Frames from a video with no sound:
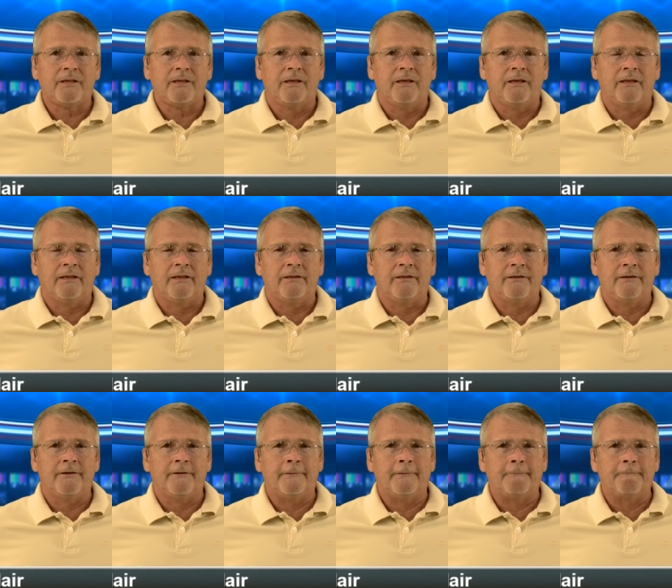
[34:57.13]
And
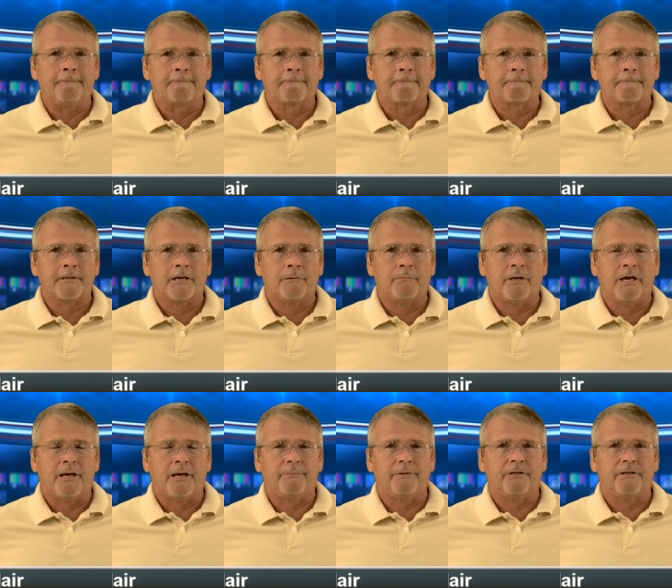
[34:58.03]
I'm
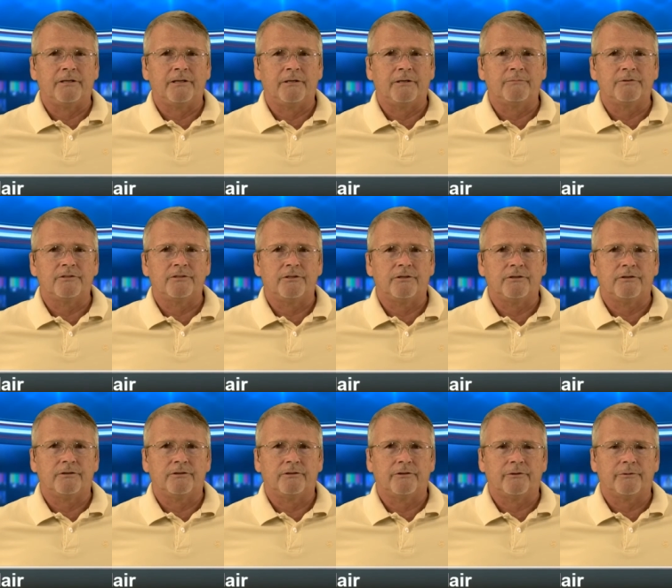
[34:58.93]
happy to get them steered
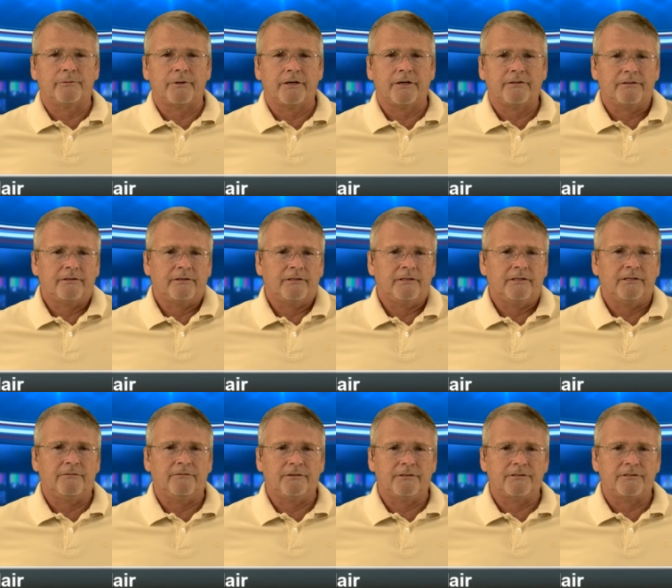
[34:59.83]
onto the right thing. And
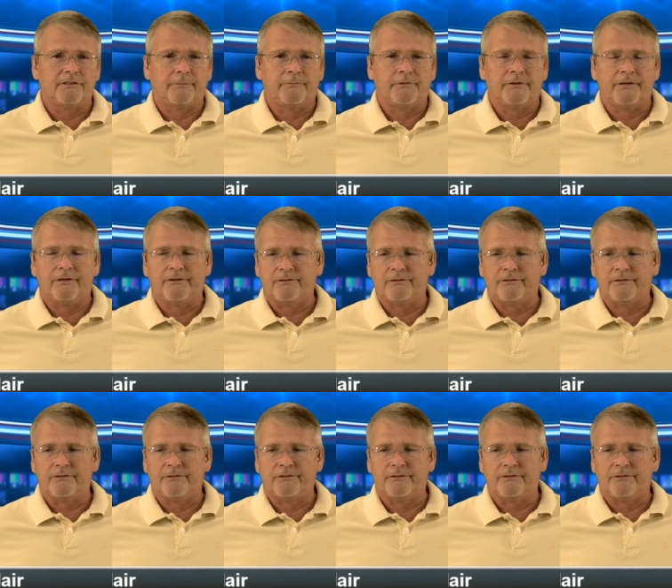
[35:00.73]
if it's something else,